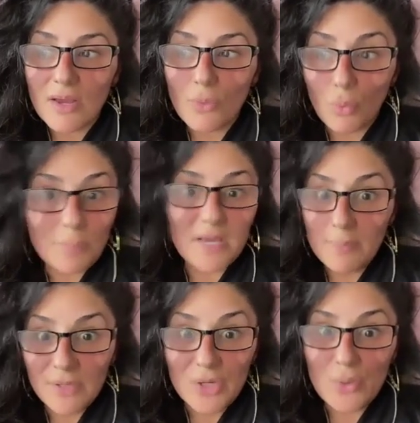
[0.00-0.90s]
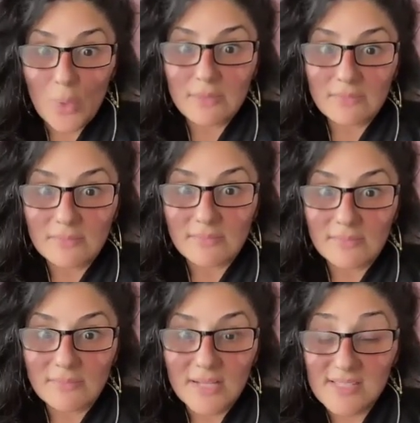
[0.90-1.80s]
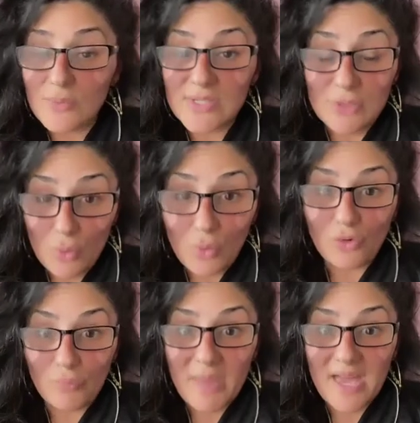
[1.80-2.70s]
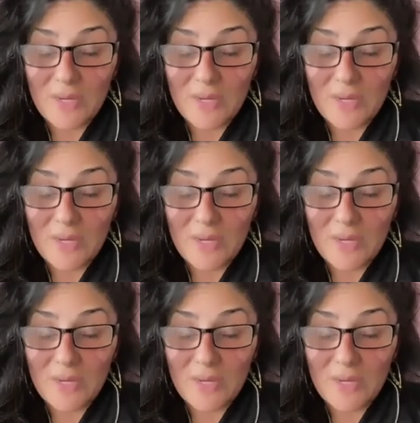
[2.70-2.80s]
ripping him a new one, because he was an older man.